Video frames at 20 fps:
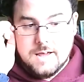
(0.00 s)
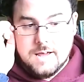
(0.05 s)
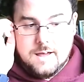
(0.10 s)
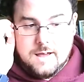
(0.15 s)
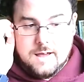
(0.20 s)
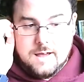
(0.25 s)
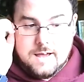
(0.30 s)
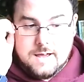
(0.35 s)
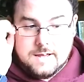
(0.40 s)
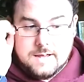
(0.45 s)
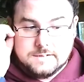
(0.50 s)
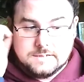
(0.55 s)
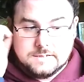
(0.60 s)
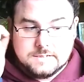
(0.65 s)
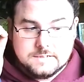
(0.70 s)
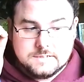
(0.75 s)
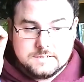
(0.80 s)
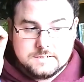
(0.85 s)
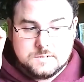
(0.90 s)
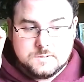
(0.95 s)
And
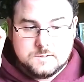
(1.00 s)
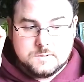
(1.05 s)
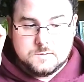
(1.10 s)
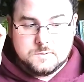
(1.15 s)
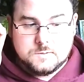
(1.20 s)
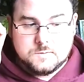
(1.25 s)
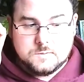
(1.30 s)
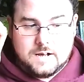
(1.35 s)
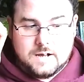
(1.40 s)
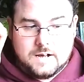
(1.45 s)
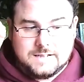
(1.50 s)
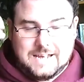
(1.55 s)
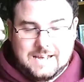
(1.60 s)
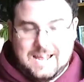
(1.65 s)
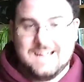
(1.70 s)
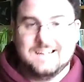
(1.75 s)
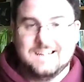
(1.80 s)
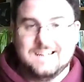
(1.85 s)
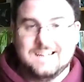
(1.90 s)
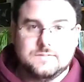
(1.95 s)
so at the
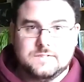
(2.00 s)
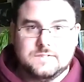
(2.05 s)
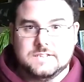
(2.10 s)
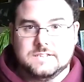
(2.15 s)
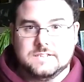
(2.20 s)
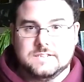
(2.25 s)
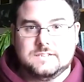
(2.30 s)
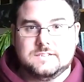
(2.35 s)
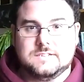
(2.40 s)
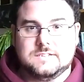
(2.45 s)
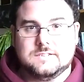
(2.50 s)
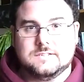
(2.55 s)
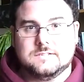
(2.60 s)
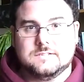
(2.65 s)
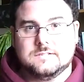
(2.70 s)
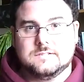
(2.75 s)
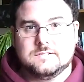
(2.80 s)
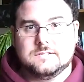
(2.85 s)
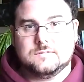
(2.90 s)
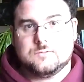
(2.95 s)
end of this
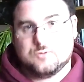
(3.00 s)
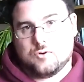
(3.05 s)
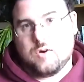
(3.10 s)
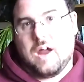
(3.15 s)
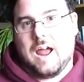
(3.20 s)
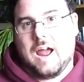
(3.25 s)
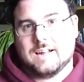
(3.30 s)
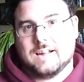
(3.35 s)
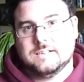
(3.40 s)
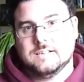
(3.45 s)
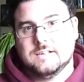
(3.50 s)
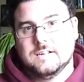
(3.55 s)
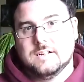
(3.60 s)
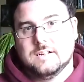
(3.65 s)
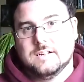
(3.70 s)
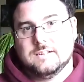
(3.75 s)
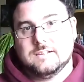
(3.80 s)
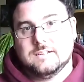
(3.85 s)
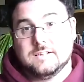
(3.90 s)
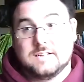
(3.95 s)
tract,
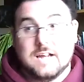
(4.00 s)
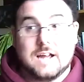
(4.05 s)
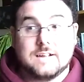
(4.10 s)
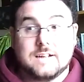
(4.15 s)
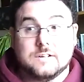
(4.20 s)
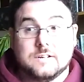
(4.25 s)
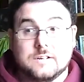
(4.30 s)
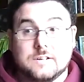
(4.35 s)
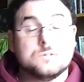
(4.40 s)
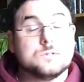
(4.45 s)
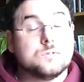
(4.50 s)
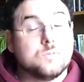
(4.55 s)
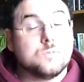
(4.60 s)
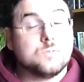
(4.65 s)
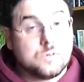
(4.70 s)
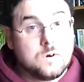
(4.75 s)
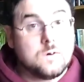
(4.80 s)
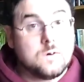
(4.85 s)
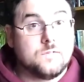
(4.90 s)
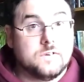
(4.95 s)
the Dagda goes to
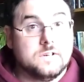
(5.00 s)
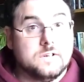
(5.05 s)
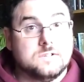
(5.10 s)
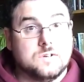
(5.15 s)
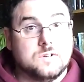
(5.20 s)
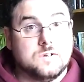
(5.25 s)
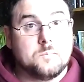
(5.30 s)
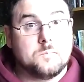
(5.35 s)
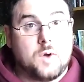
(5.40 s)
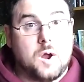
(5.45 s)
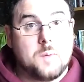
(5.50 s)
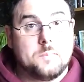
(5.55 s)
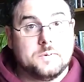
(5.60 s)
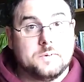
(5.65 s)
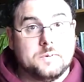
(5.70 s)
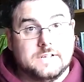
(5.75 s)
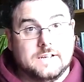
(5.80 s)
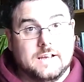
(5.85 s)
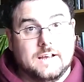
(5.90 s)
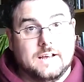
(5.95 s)
recover his own
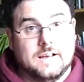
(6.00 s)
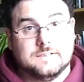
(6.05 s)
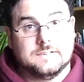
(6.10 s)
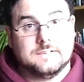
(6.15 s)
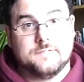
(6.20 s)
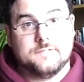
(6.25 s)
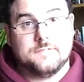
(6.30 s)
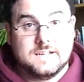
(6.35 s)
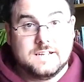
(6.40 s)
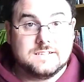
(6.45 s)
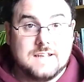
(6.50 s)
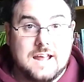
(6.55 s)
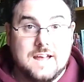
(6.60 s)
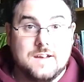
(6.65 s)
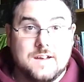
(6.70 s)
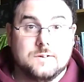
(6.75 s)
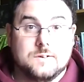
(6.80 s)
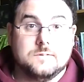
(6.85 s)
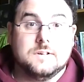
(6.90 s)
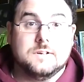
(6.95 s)
property and to face
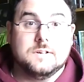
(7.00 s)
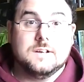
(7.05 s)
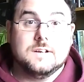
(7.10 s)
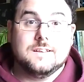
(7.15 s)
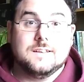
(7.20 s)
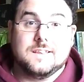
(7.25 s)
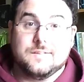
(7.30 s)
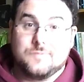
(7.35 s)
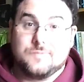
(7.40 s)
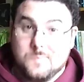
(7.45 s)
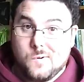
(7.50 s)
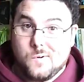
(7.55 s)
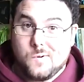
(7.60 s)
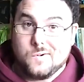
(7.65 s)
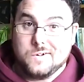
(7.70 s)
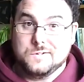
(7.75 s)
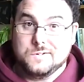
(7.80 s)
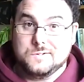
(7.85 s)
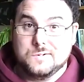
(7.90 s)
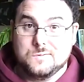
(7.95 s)
down the
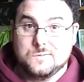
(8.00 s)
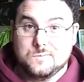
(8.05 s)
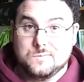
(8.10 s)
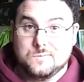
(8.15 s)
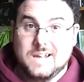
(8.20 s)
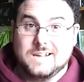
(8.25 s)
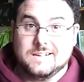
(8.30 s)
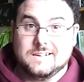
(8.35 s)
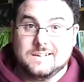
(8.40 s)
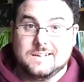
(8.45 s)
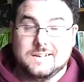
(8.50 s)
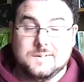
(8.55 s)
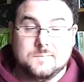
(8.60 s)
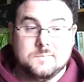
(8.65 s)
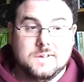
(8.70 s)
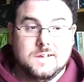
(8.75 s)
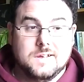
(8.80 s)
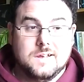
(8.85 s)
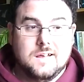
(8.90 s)
Fomorians who raided him.